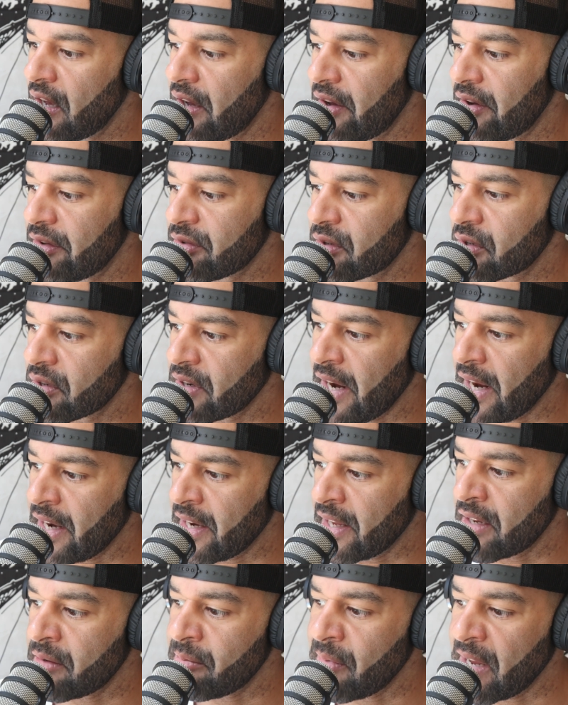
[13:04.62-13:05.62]
of
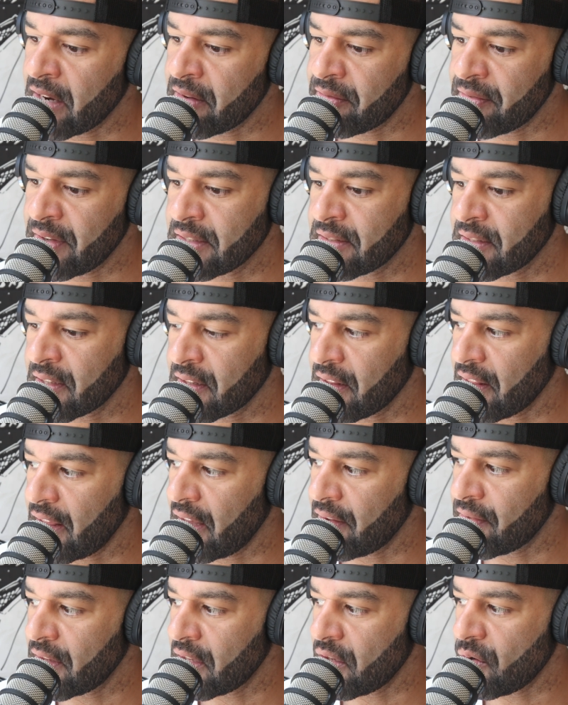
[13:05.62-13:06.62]
creating and manifesting the
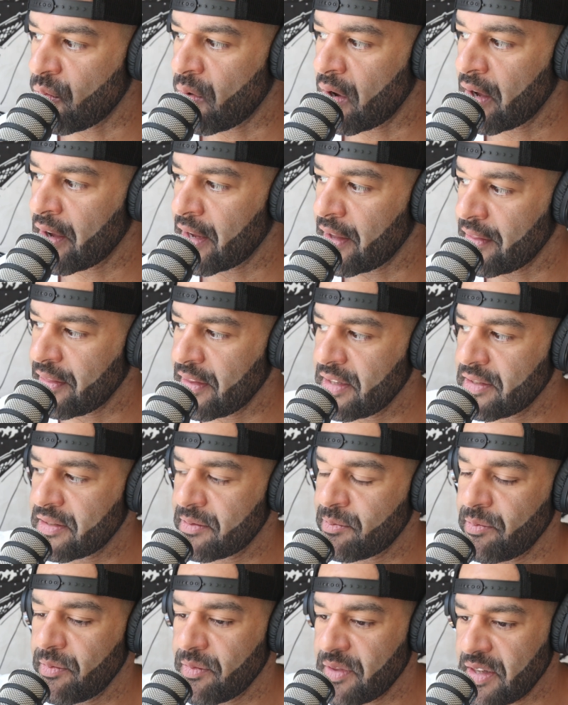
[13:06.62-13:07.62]
life that you want. And
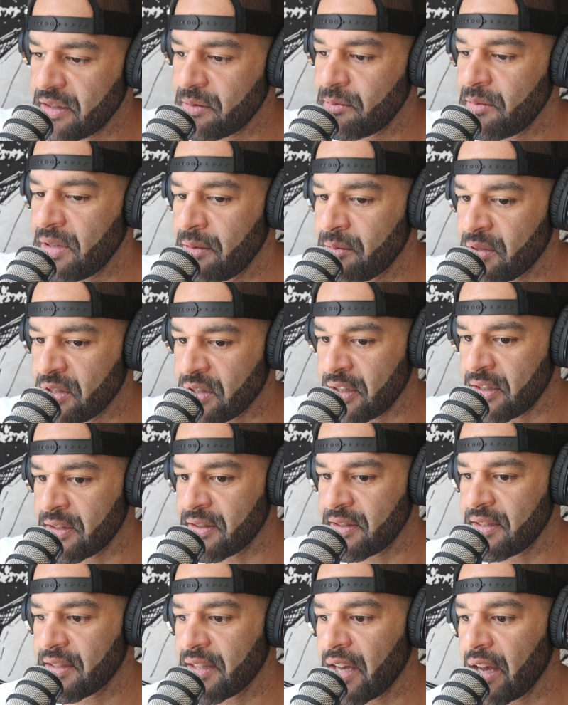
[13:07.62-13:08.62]
these meat
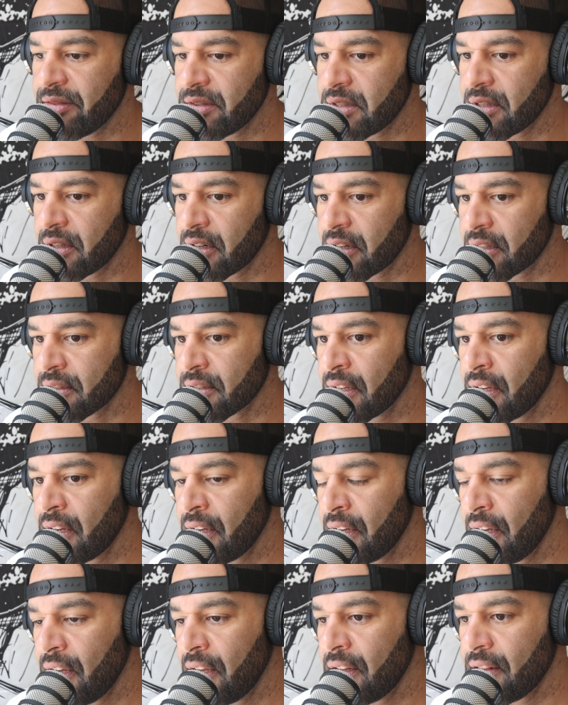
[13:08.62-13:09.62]
machines, these avatars,
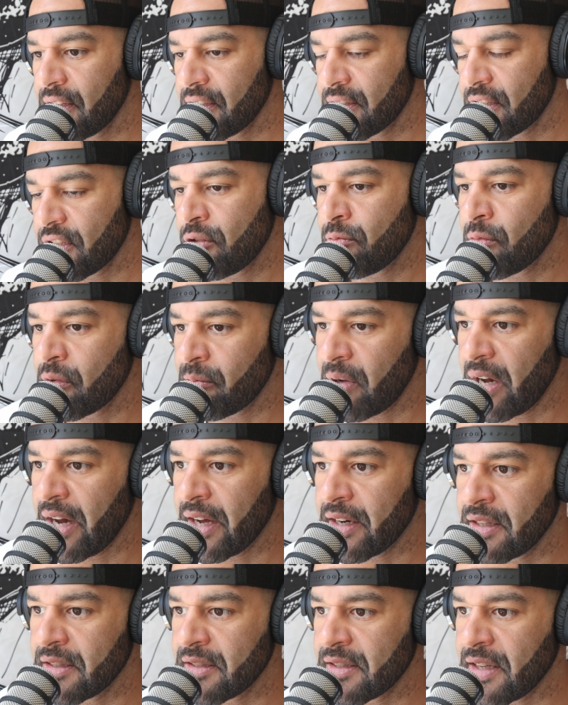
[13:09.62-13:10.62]
these human
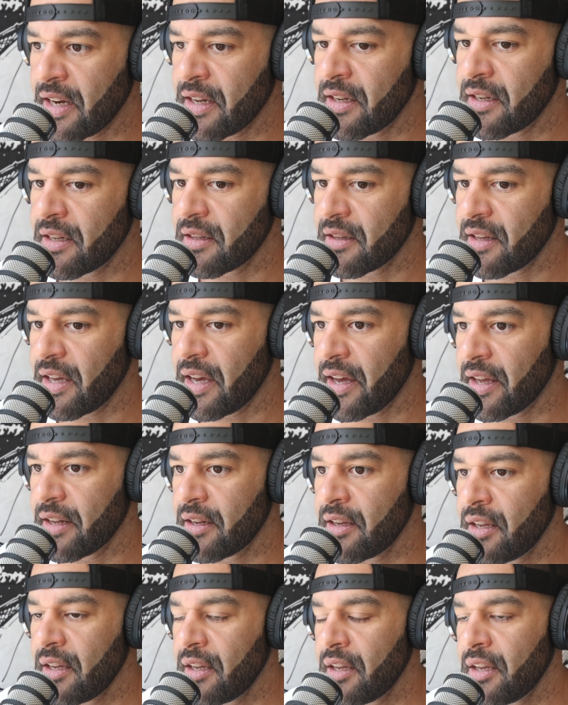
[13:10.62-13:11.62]
bodies
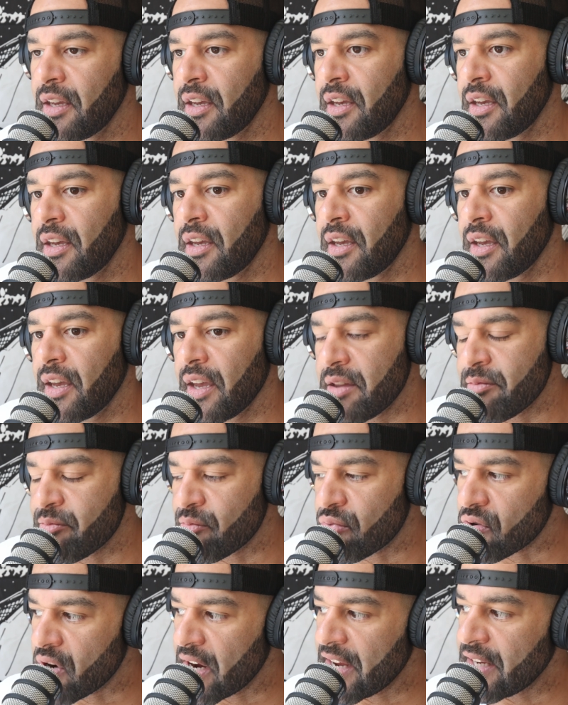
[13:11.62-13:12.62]
that
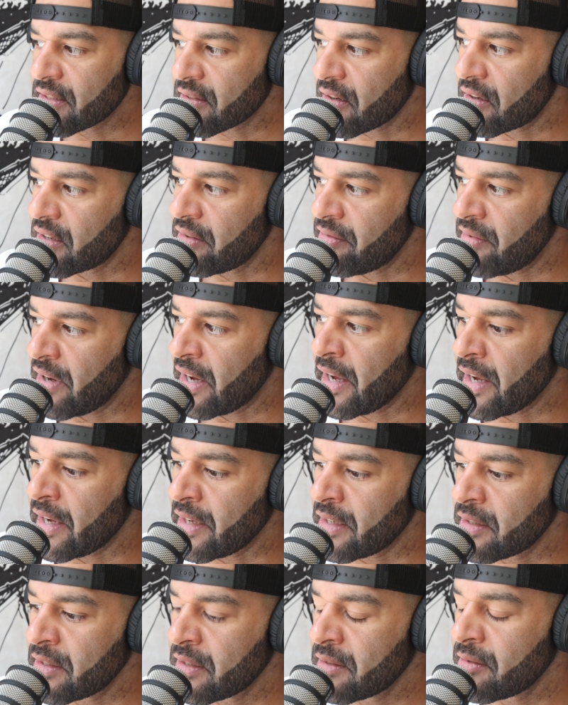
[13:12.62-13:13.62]
embrace our
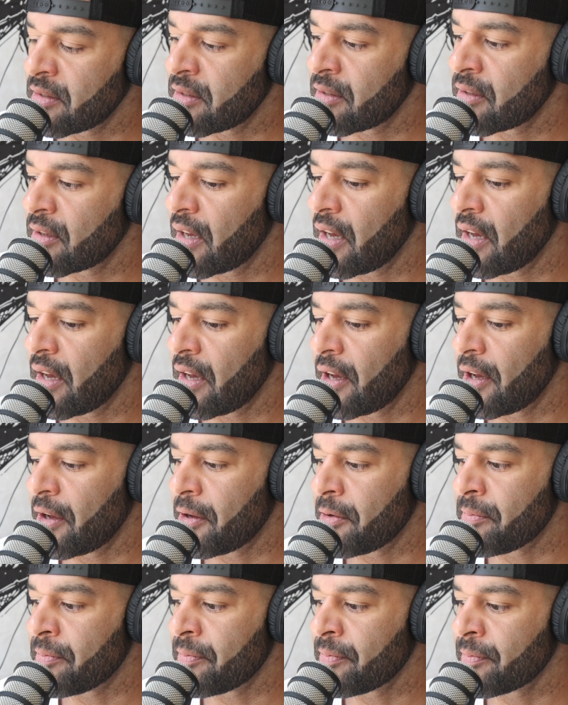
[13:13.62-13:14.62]
divine,
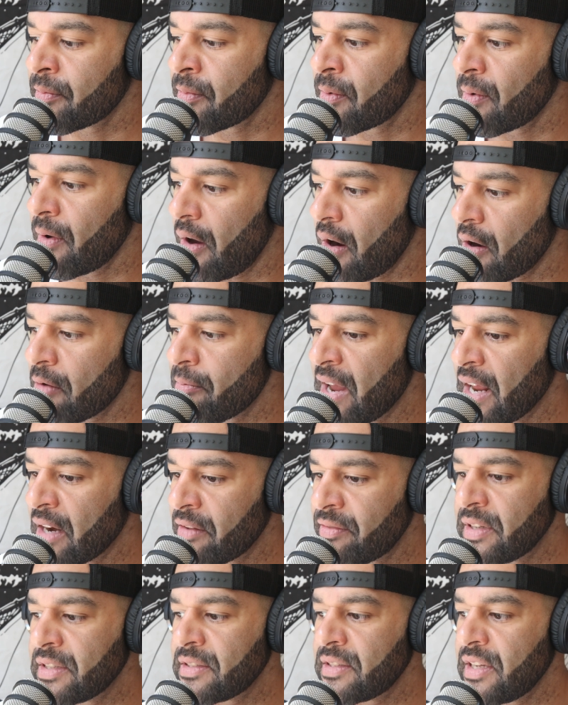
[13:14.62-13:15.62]
are
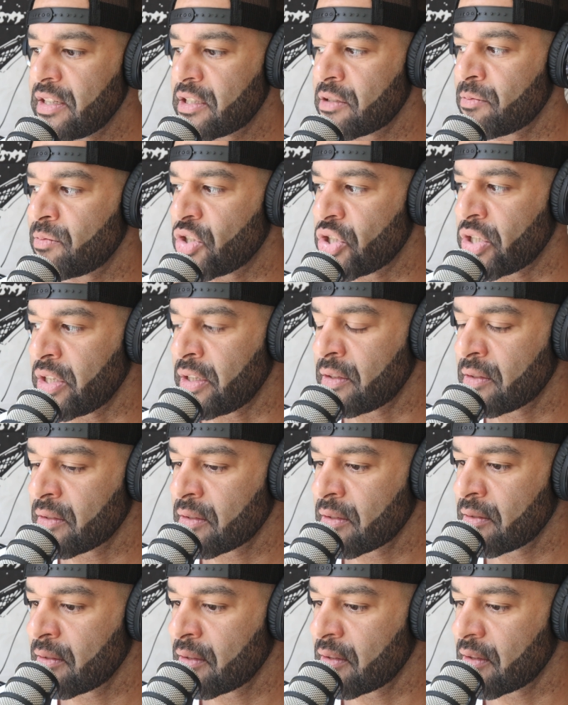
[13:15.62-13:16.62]
manifestation
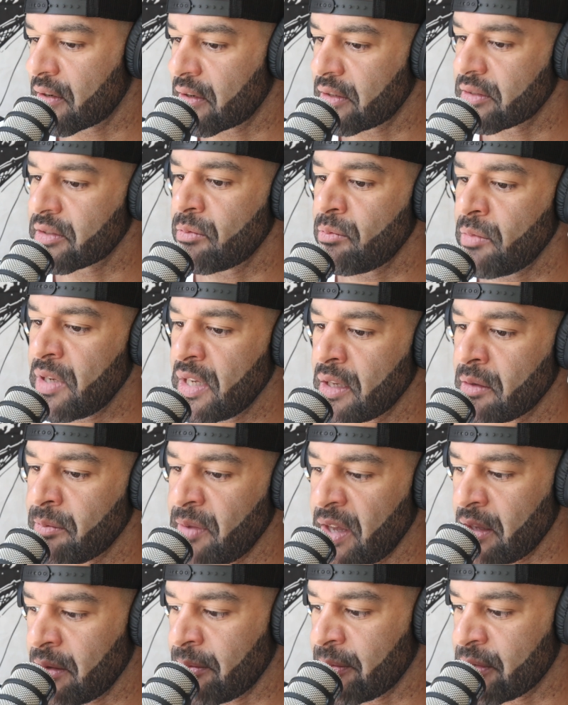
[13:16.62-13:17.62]
machines. They're also
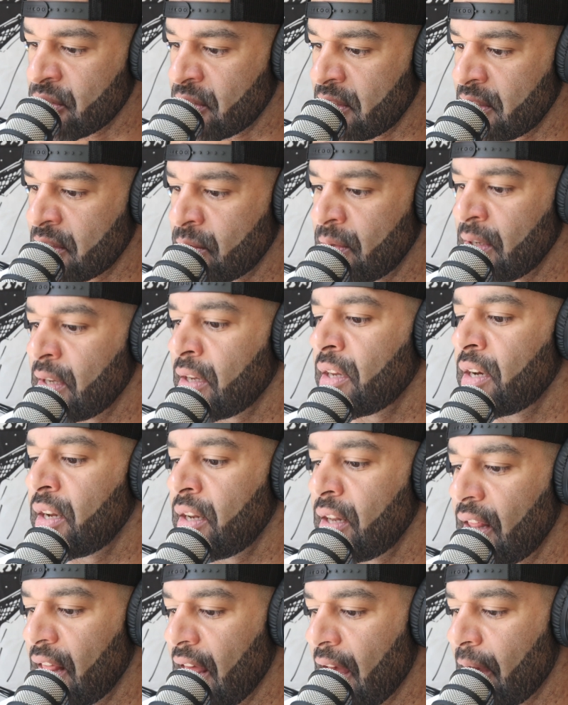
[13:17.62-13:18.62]
meaning-making machines. We can get
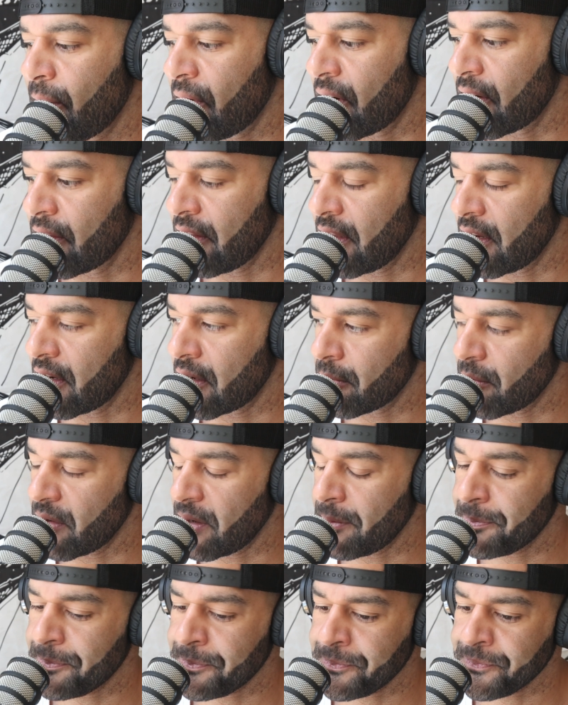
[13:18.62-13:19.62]
into that part later.
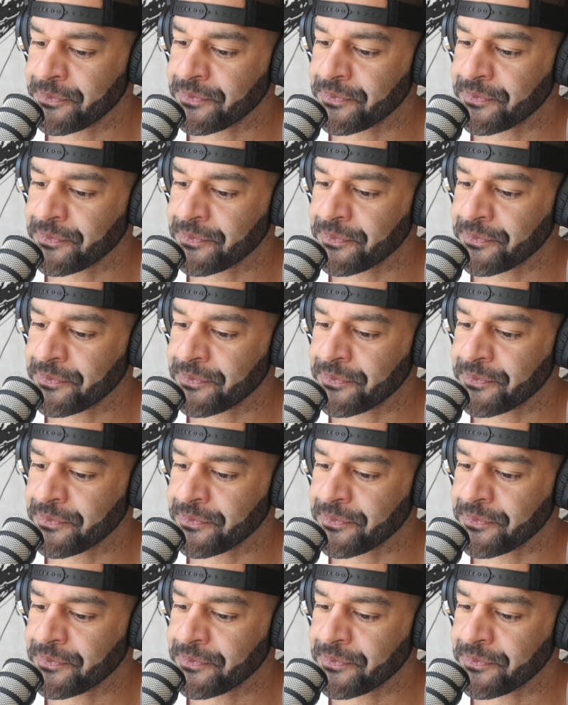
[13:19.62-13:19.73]
But